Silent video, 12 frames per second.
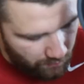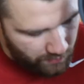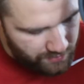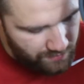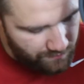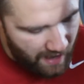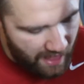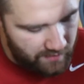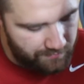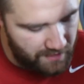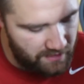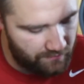Would you
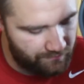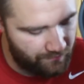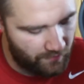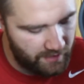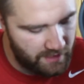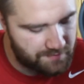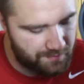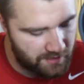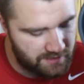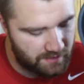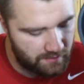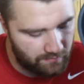rather be the funniest
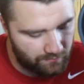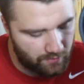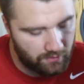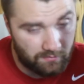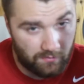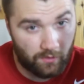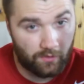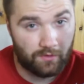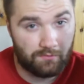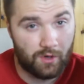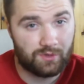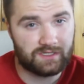person in the room or
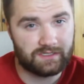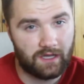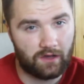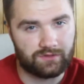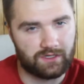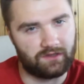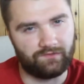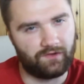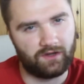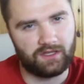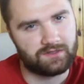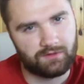the most intelligent? The
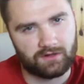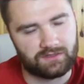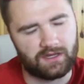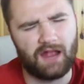funniest person.